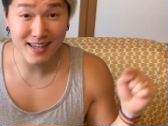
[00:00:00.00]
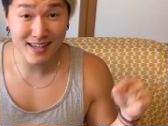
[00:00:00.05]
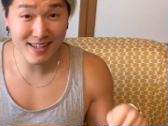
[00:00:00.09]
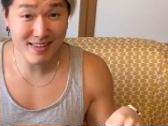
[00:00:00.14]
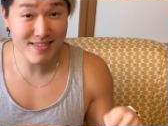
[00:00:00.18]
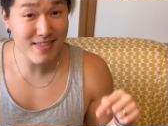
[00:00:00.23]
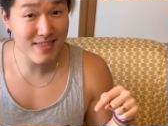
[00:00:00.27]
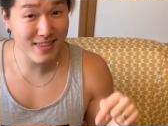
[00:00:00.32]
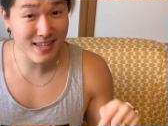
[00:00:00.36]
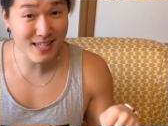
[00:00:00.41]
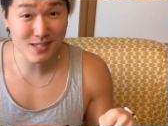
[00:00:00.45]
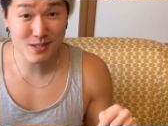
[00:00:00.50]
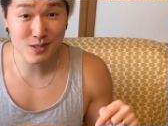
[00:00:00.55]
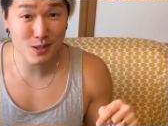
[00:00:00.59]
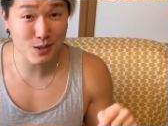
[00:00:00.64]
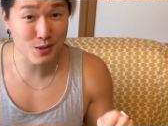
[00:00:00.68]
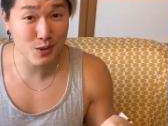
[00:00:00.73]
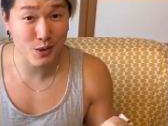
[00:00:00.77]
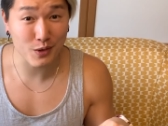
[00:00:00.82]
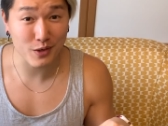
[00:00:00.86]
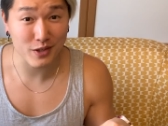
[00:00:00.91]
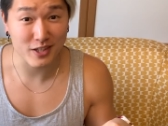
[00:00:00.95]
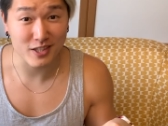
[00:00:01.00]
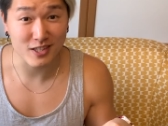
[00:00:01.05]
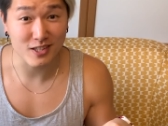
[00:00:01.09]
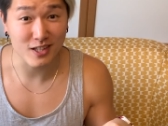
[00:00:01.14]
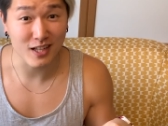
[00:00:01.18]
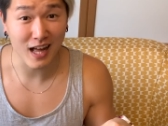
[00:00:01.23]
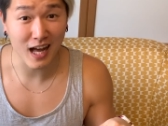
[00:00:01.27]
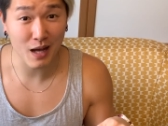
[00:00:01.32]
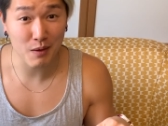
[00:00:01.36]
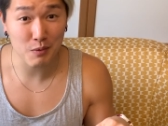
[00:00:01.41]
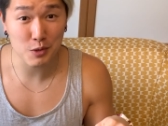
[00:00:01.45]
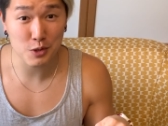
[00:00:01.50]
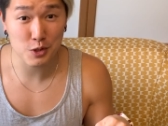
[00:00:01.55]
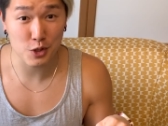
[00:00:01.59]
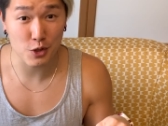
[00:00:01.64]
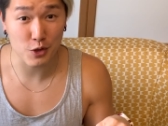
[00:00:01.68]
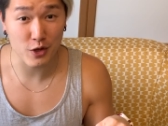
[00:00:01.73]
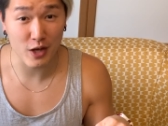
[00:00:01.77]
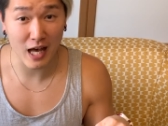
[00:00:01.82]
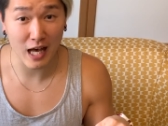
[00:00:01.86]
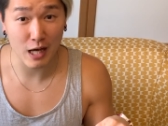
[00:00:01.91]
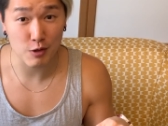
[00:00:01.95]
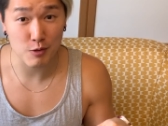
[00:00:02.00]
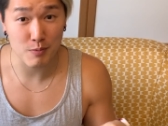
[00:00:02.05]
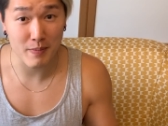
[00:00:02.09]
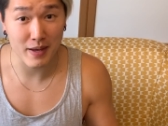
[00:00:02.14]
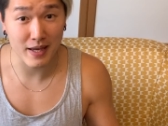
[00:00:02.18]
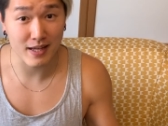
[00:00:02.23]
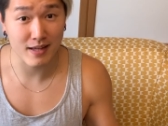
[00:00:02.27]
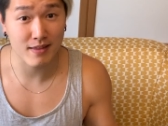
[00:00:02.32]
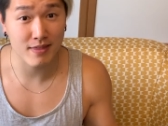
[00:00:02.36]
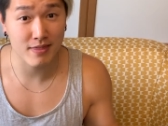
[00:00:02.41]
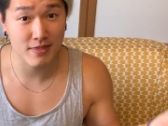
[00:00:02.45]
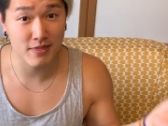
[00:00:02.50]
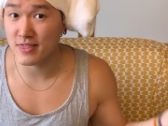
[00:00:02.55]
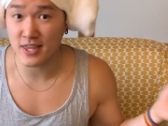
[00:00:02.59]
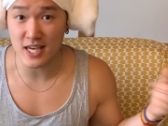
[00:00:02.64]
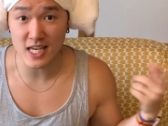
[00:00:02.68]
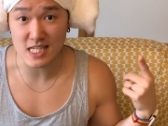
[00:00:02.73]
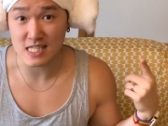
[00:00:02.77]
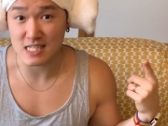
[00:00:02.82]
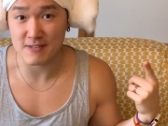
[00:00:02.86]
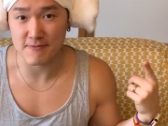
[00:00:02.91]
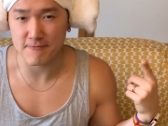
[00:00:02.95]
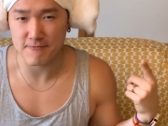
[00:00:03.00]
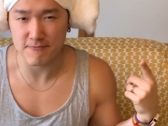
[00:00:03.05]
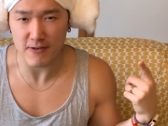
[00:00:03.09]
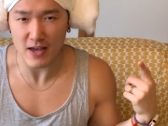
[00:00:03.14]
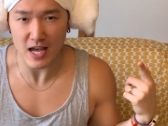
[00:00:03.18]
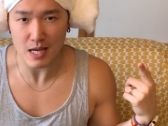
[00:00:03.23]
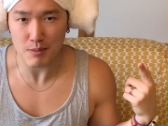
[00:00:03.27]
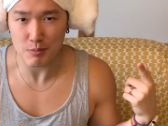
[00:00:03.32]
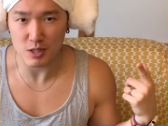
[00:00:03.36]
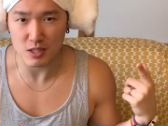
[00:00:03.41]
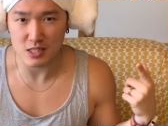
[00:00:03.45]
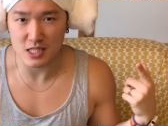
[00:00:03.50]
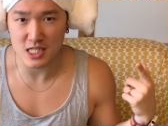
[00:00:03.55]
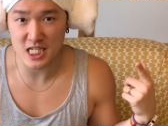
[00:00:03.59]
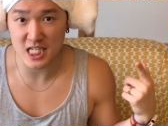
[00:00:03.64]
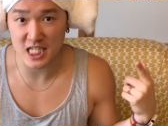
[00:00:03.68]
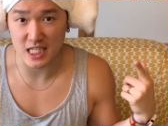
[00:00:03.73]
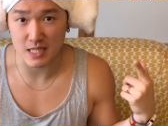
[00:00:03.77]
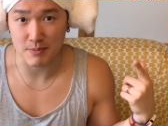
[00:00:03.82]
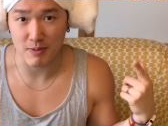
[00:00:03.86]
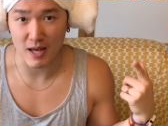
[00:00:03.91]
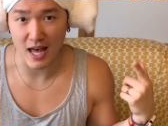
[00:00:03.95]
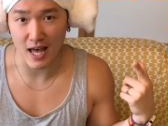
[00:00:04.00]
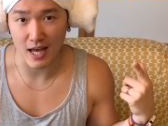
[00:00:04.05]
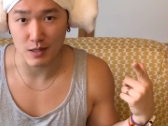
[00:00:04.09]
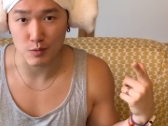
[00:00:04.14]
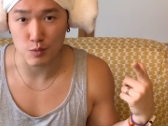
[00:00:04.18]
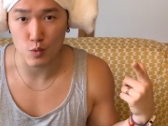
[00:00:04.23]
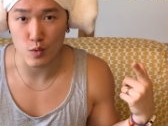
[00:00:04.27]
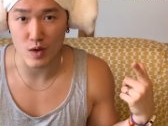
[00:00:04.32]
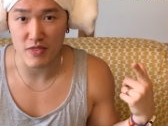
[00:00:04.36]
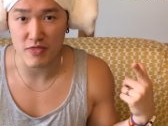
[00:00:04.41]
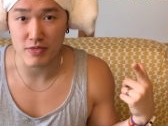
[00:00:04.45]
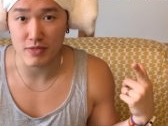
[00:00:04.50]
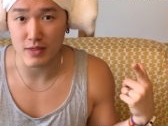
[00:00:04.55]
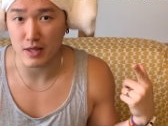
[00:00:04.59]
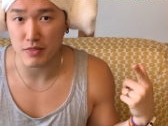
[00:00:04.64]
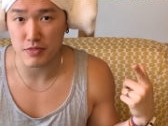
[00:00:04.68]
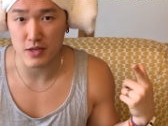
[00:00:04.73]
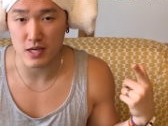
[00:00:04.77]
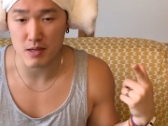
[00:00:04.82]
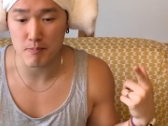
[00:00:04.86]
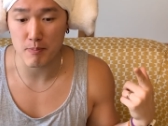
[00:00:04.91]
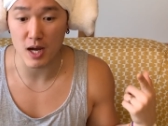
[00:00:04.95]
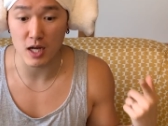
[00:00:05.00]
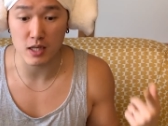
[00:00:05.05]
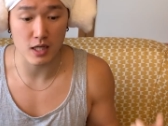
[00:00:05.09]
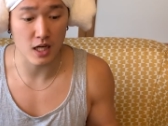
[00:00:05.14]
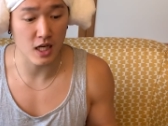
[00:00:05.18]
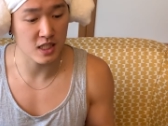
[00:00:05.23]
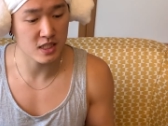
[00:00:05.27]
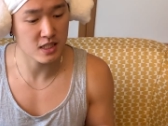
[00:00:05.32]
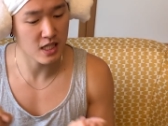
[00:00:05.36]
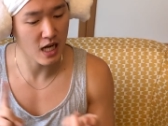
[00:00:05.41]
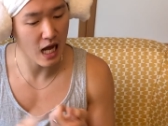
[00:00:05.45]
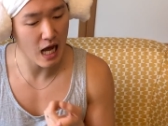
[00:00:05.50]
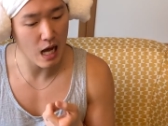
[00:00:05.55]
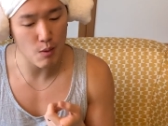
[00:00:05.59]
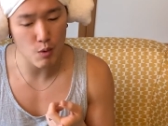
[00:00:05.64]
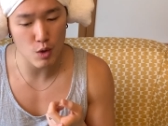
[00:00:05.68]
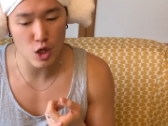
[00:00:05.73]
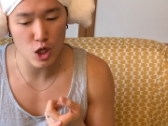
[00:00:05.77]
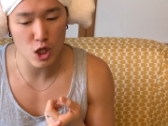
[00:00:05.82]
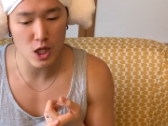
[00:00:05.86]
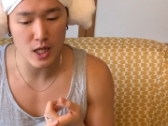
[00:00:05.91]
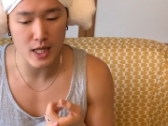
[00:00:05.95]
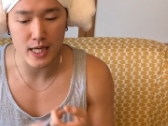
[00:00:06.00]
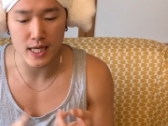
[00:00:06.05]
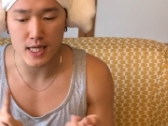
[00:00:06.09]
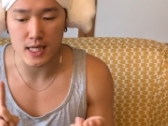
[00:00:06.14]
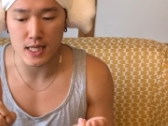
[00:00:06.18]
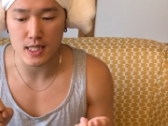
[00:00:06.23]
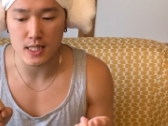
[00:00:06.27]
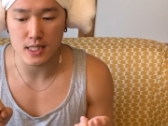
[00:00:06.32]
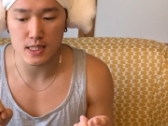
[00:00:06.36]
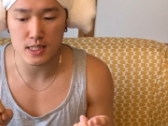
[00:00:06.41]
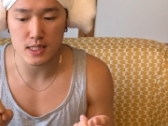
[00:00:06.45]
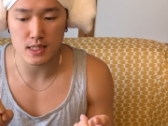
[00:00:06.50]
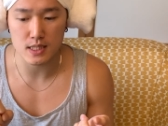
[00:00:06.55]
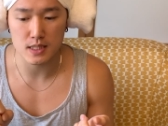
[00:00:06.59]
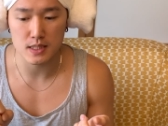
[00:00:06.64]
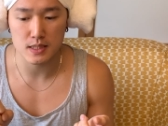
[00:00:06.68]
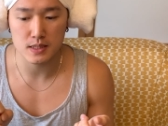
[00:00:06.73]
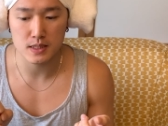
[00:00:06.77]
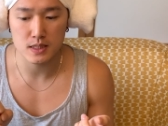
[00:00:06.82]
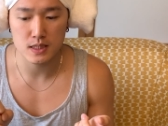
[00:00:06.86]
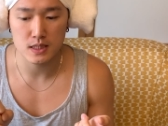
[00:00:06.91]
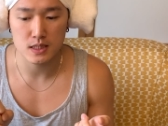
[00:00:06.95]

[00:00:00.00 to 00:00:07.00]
In this tutorial, I will show you how to make this fabulous sheep hat with nothing but a towel and...